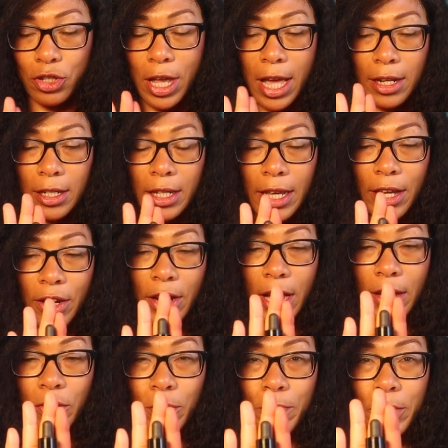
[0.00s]
channel here.
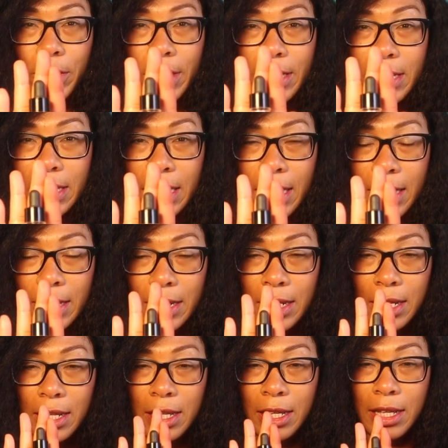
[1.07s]
I hope you can see it,
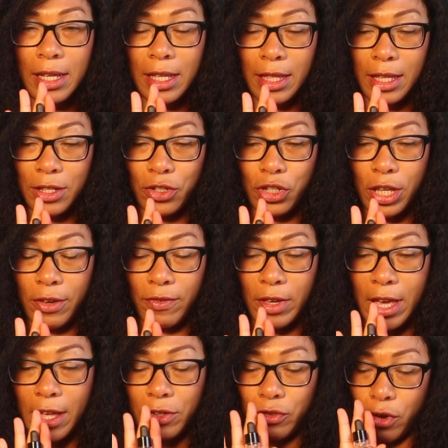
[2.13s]
these
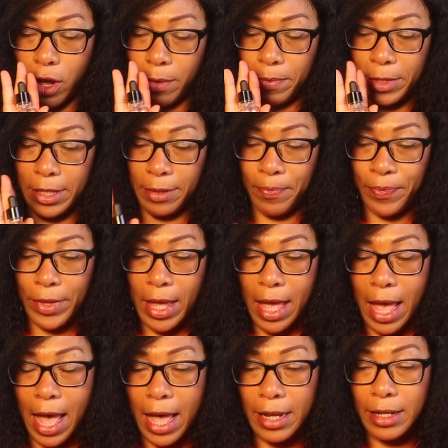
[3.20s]
JVN drops
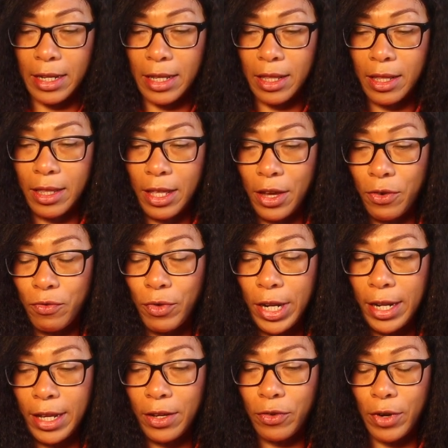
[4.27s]
and they're
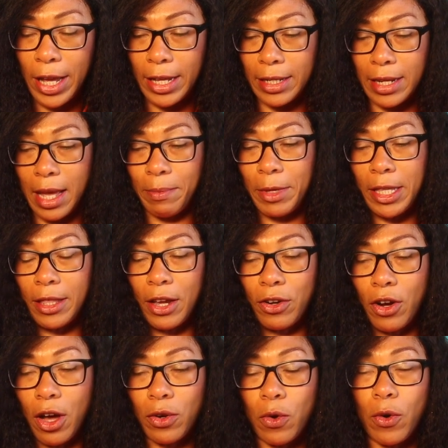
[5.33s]
really great I mean
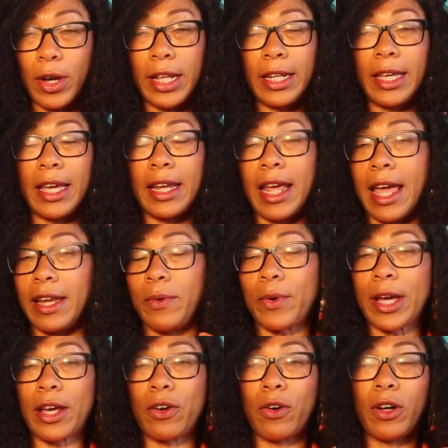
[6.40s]
they're not oily in any
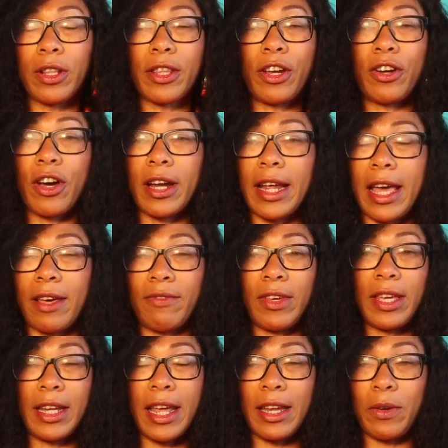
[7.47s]
way at all they're not
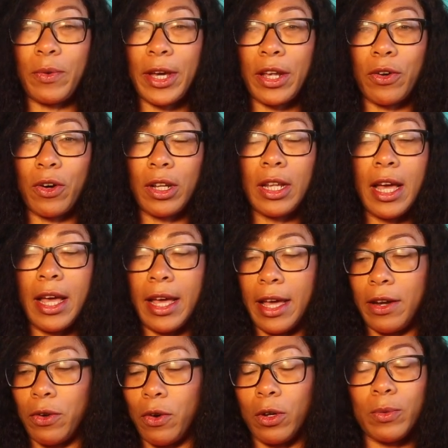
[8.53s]
heavy in any way at all
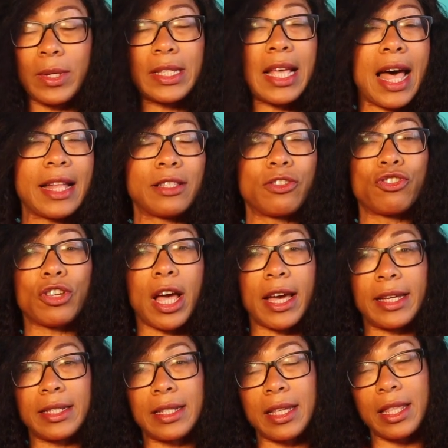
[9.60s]
it always adds
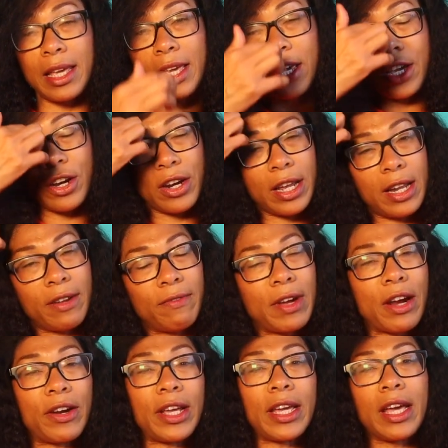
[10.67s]
shine to the hair in a
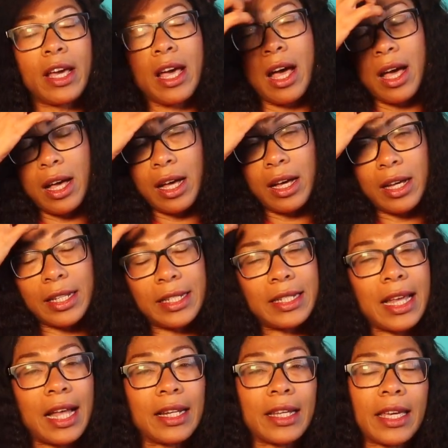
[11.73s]
very uh,
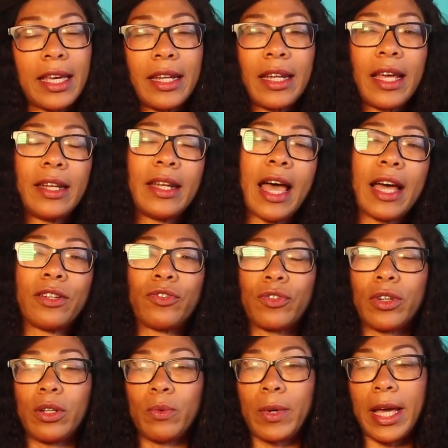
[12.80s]
delicate and
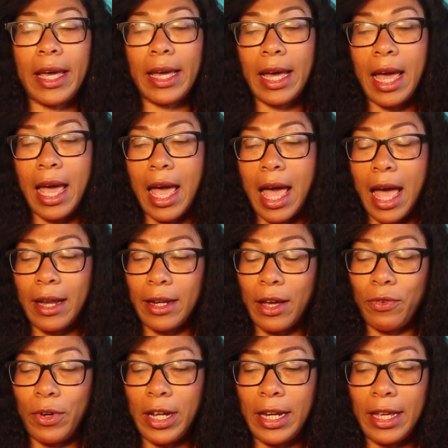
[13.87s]
natural way and I
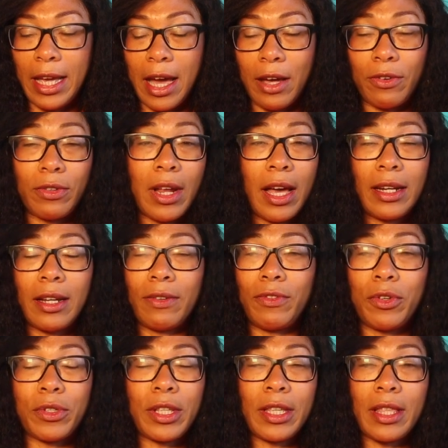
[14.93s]
really I, I
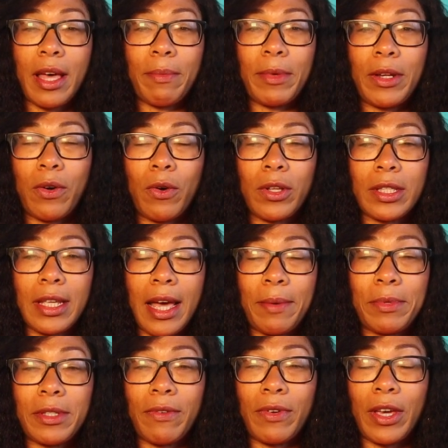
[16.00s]
love using them in all
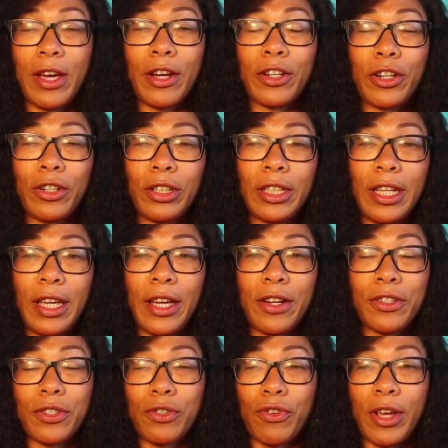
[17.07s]
types of hair curly
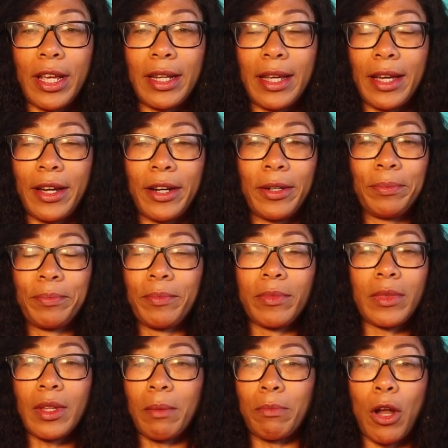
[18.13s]
hair straight hair
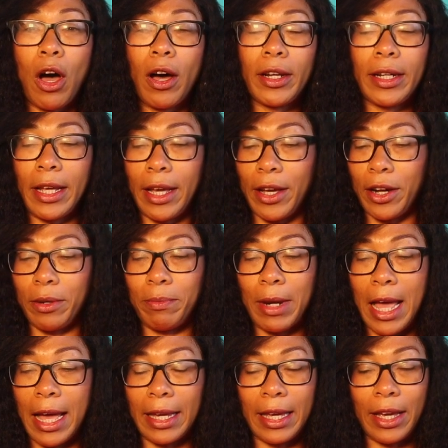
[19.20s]
blonde hair
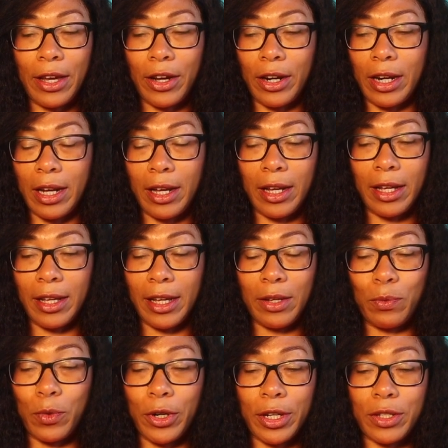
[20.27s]
black hair uh,
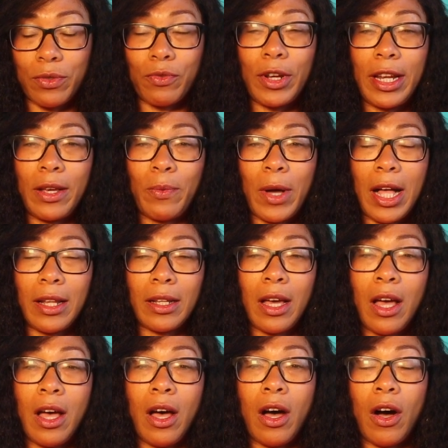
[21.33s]
it works really
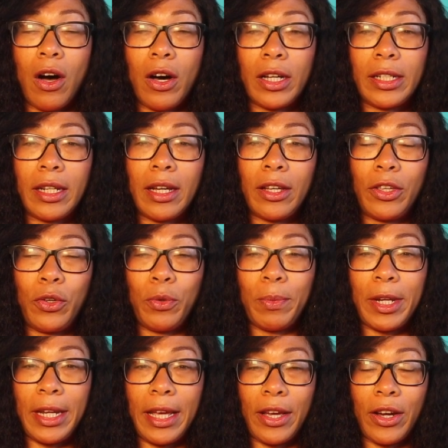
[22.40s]
well on
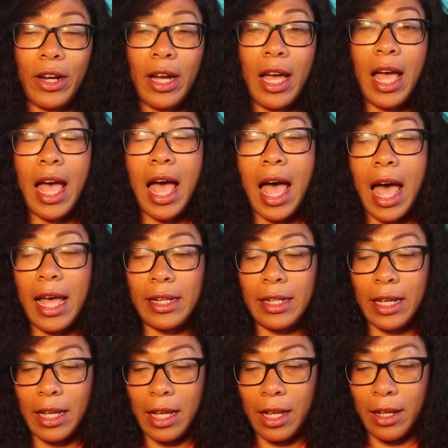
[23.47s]
human hair.
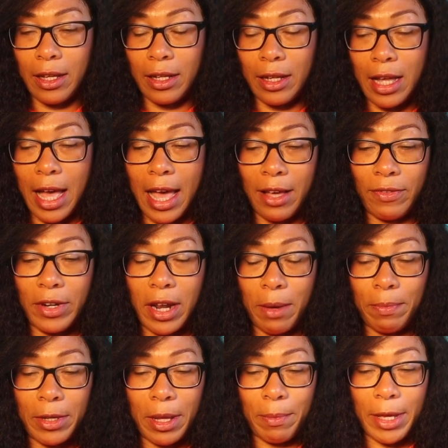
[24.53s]
And uh, I have an
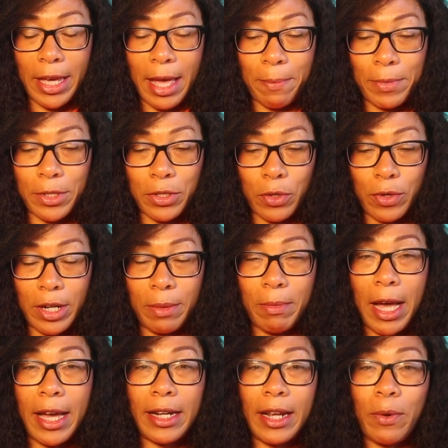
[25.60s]
upcoming episode in
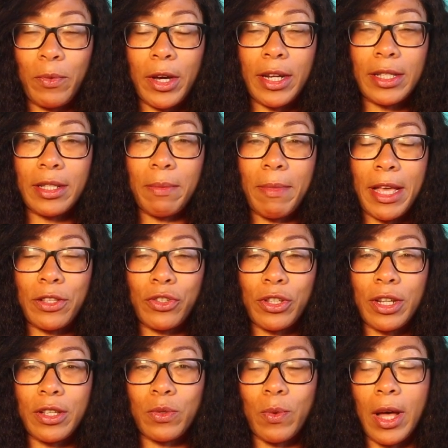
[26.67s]
mind I wanted to
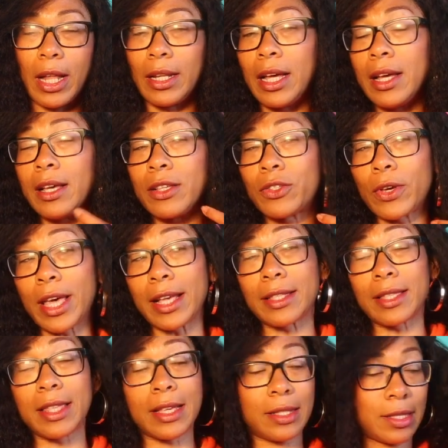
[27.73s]
mention as well. So
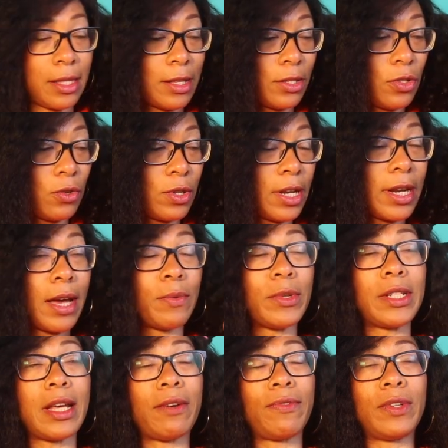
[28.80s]
yes, this, this unit I
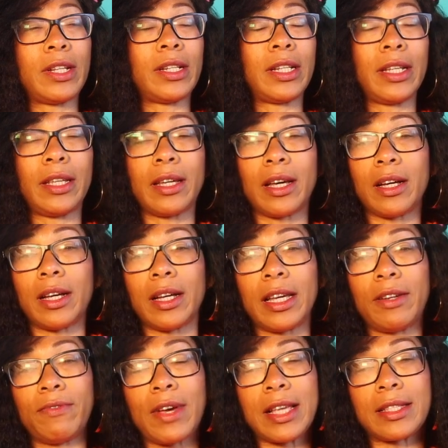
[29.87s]
would definitely uh,
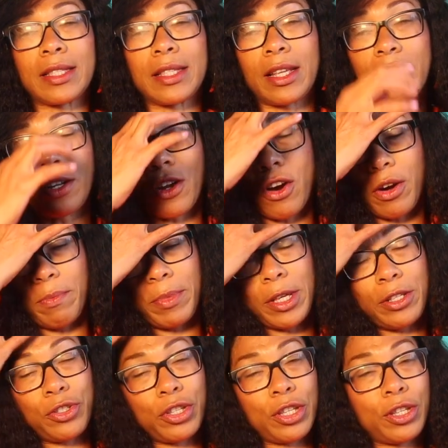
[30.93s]
invest in an
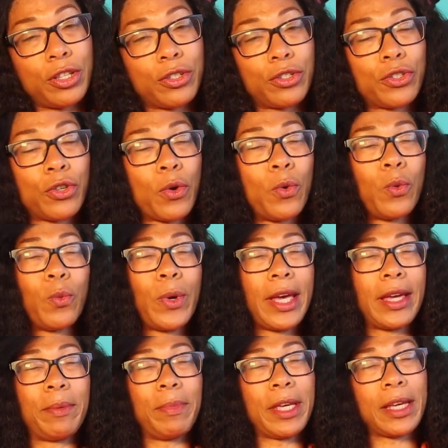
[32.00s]
RPG show
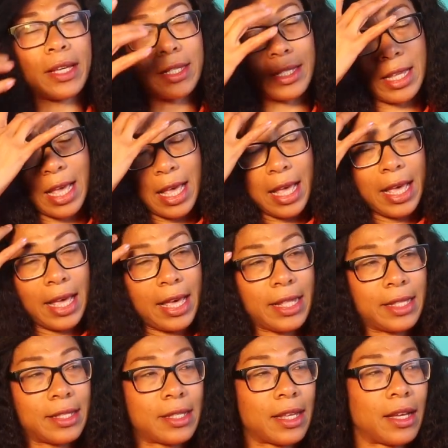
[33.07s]
wig because
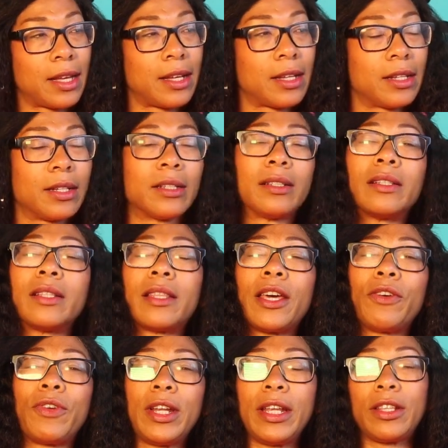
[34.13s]
it's uh,
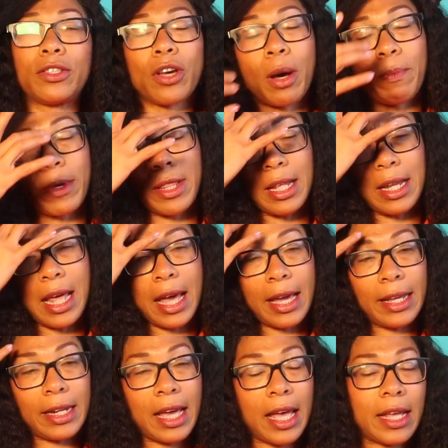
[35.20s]
they're really top of the
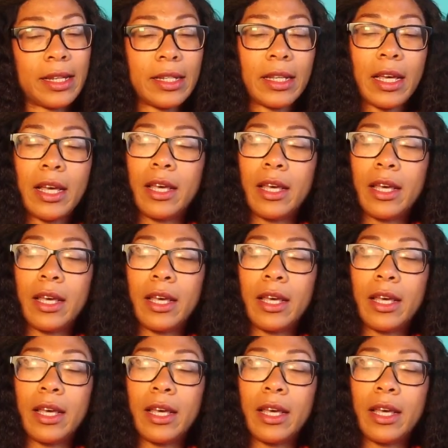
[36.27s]
line and